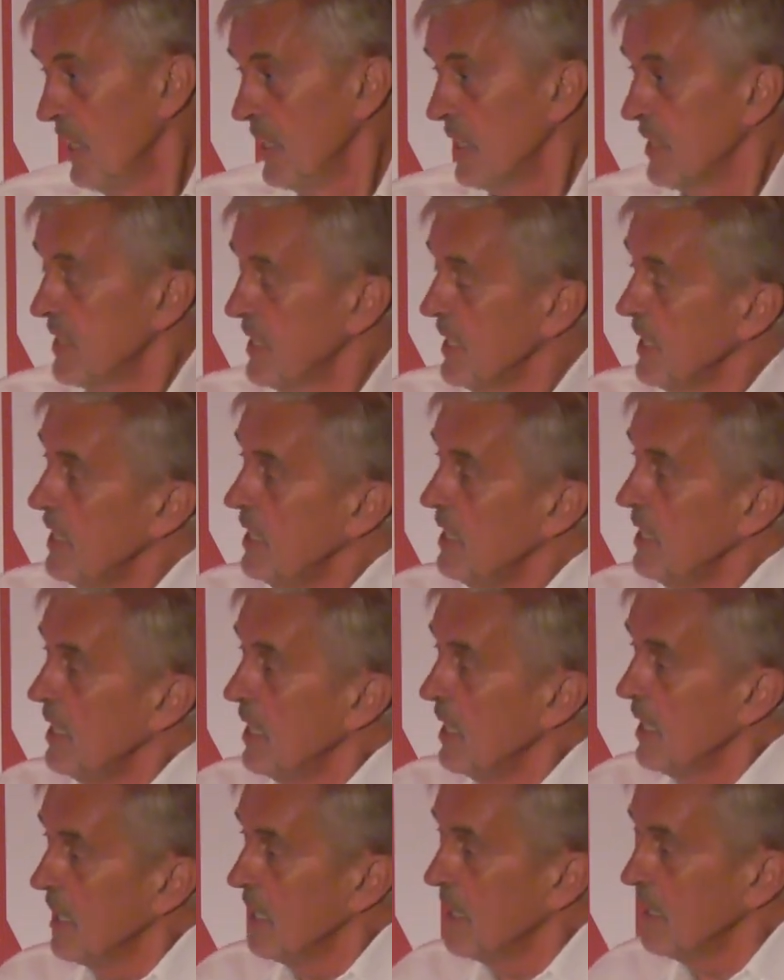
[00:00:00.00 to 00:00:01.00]
you see,
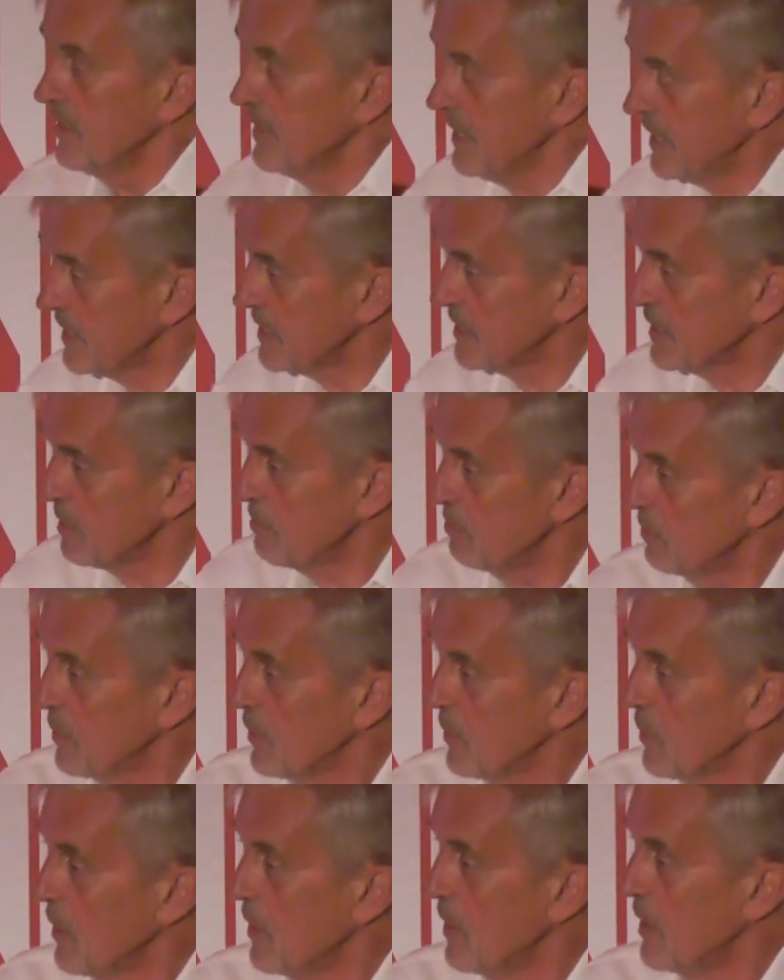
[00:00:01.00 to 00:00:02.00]
this
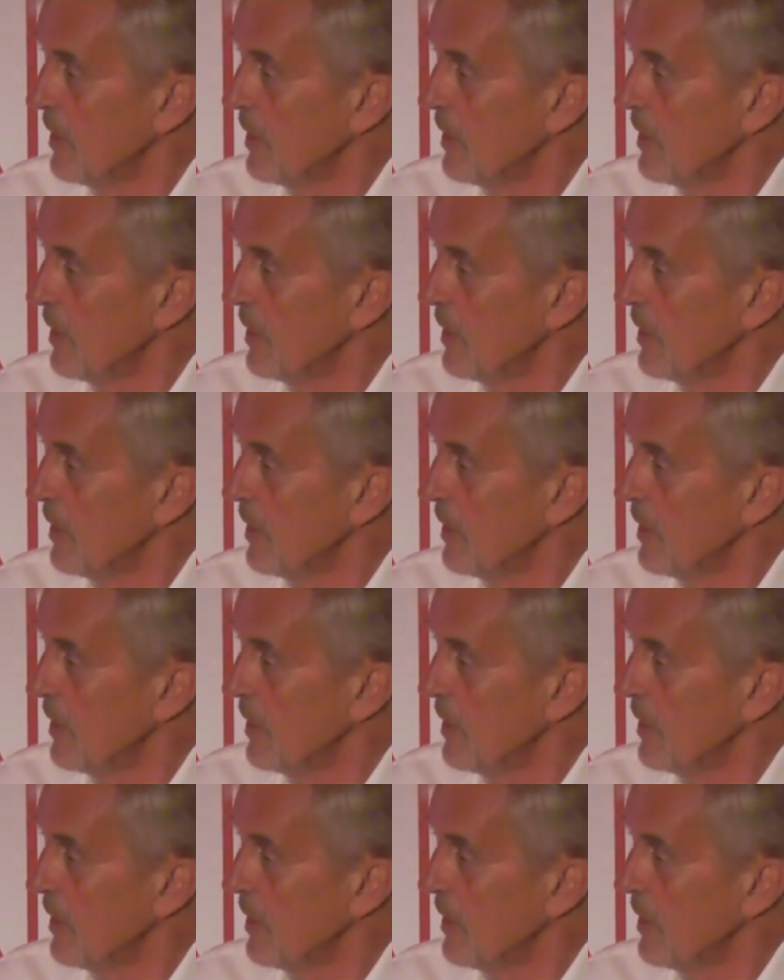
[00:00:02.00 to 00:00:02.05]
simple